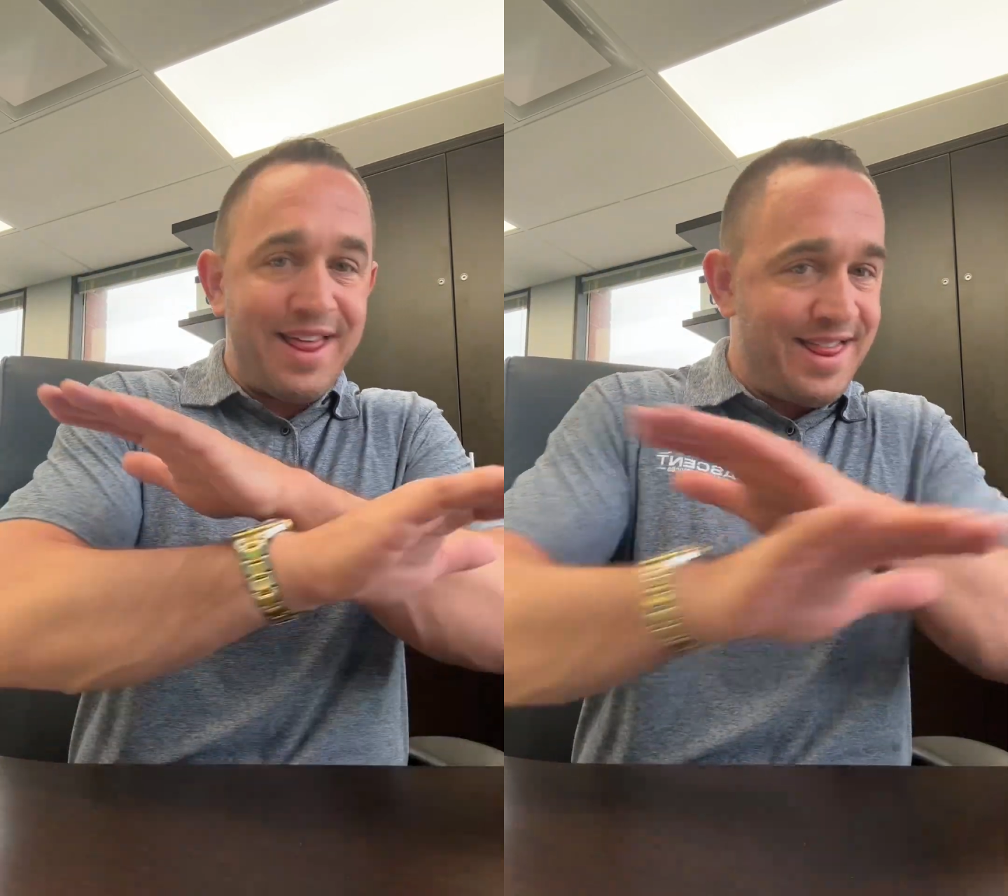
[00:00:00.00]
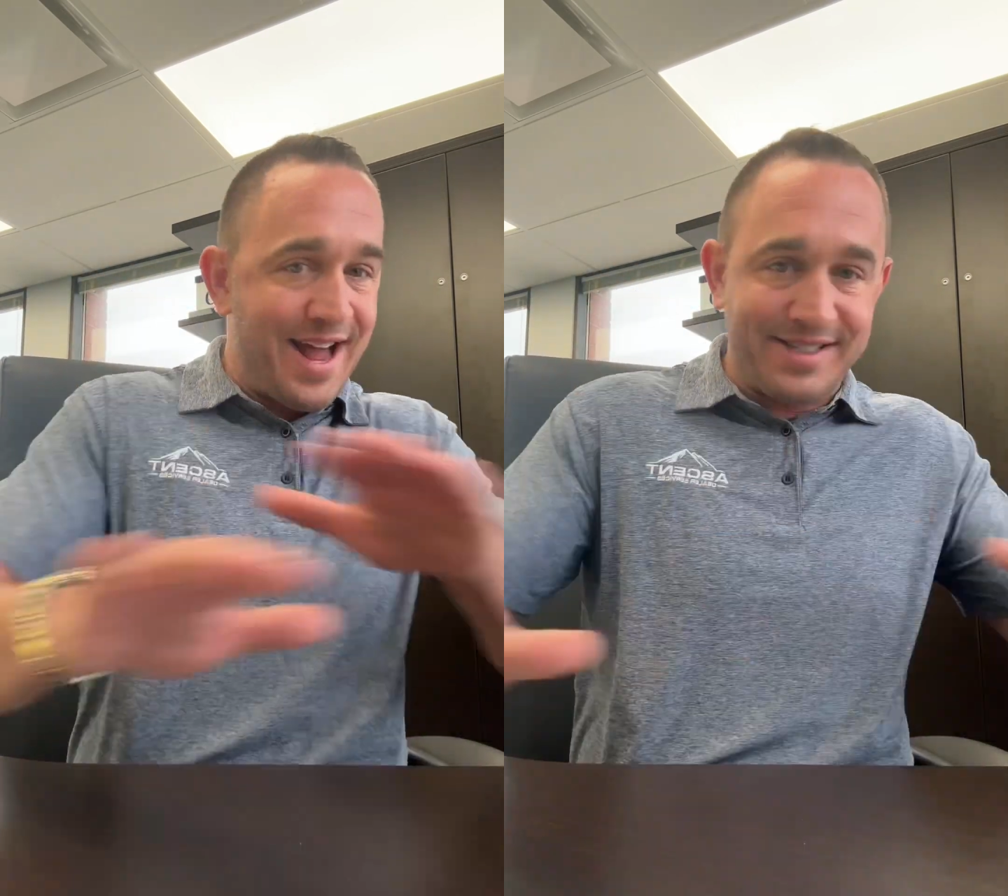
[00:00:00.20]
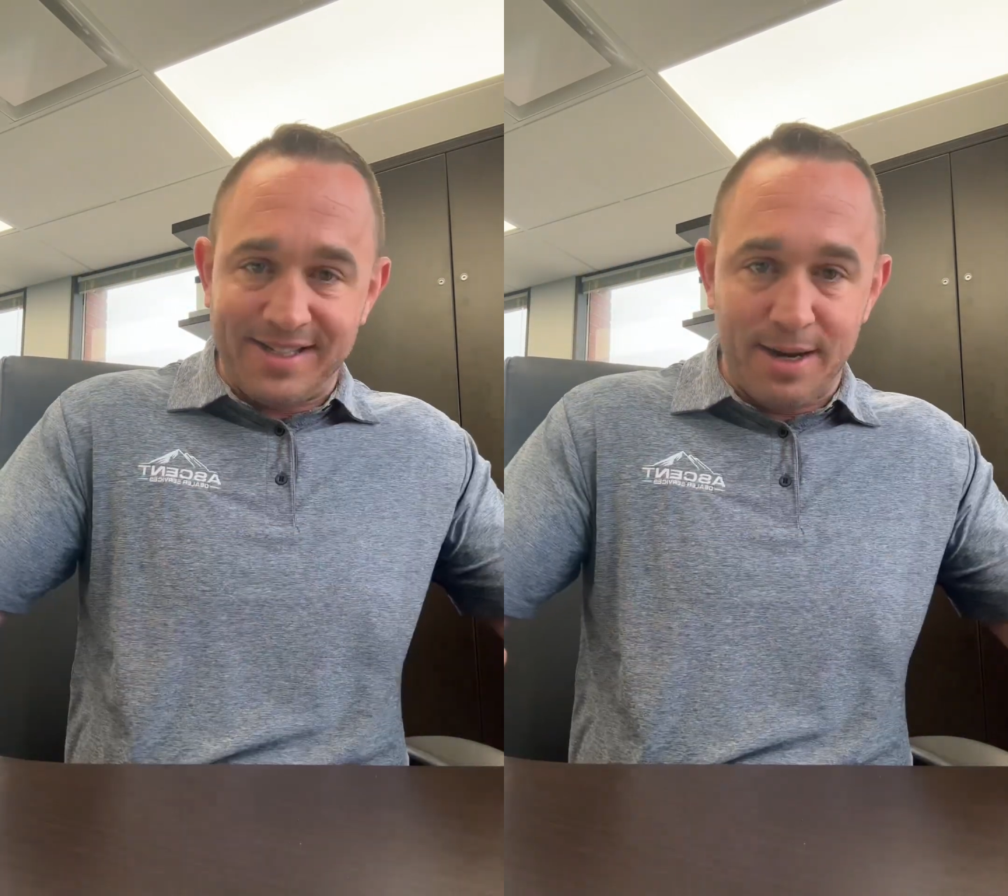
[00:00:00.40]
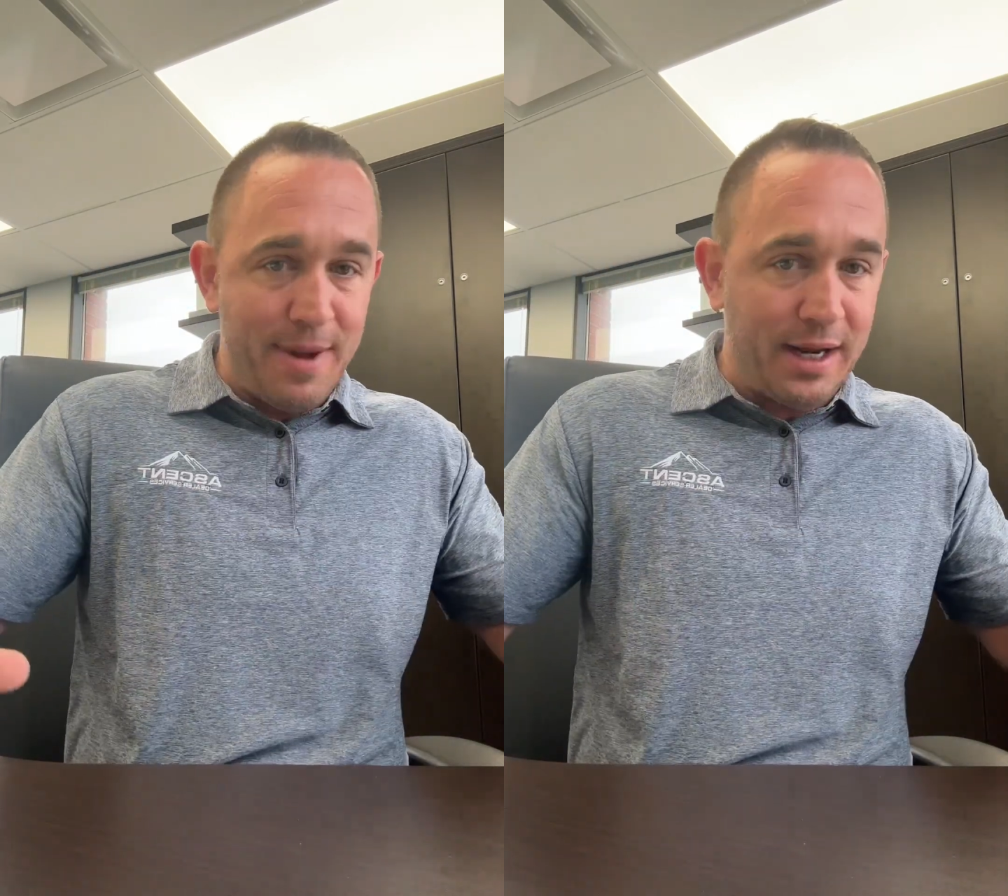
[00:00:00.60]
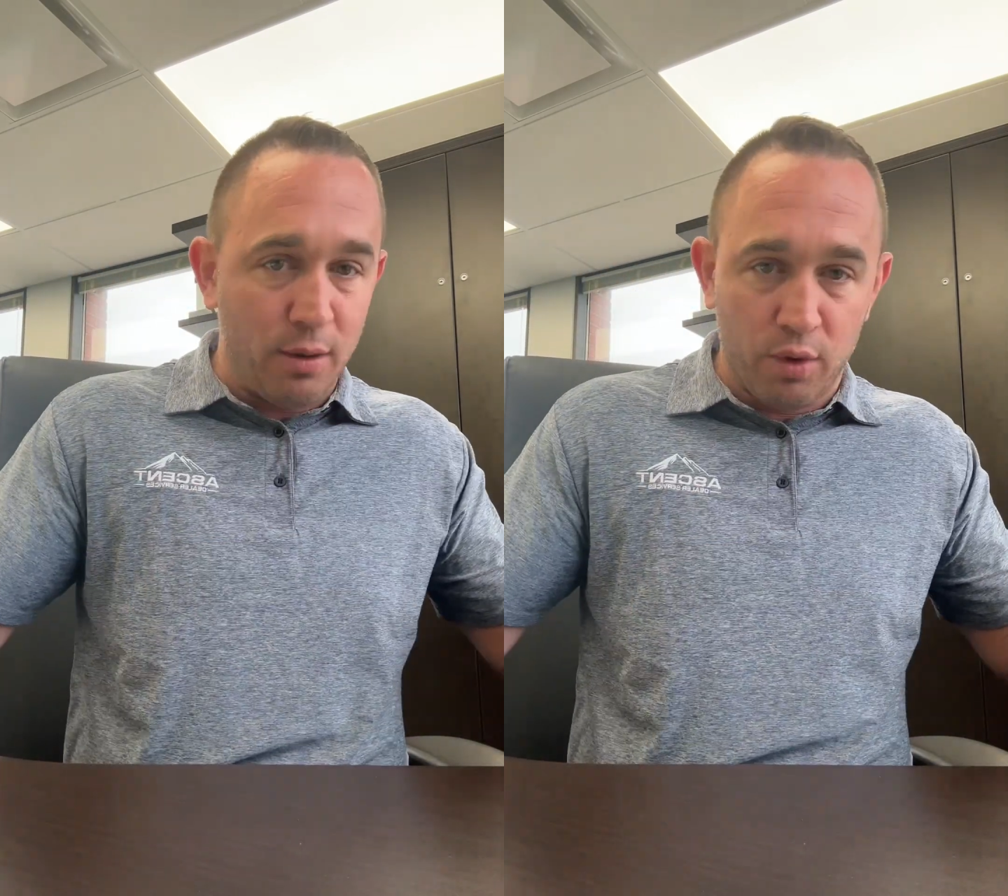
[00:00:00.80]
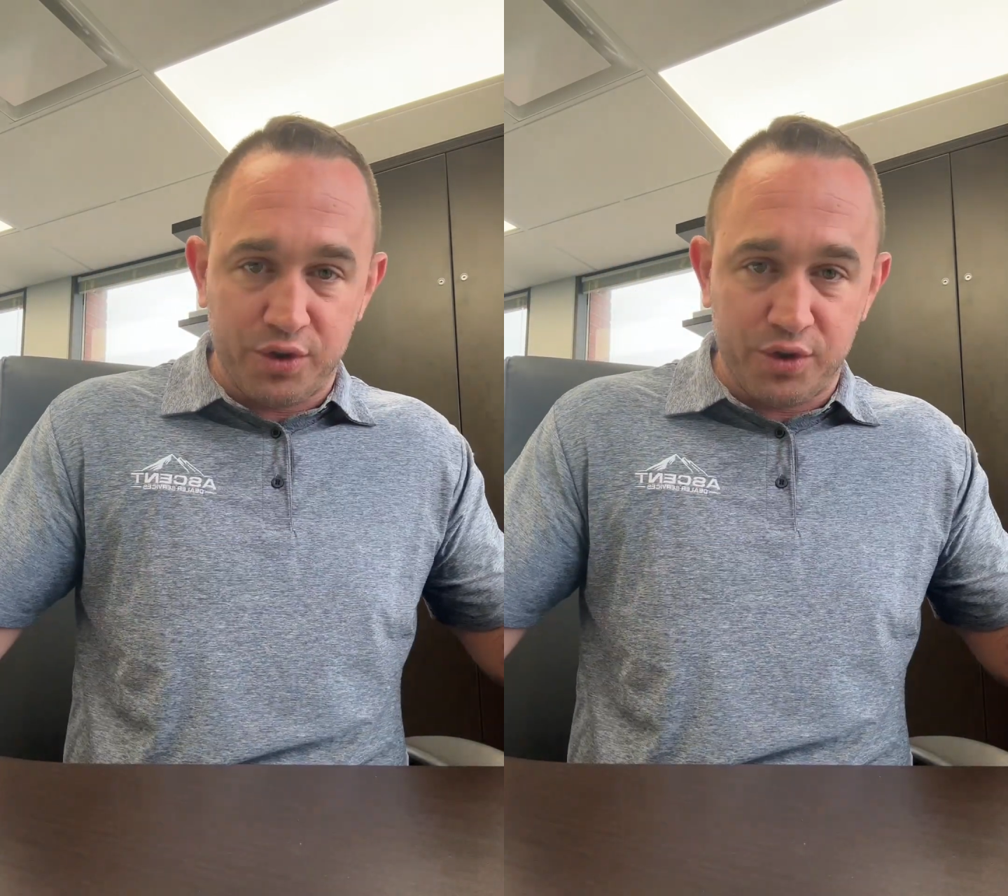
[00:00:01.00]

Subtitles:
That's it. Make it real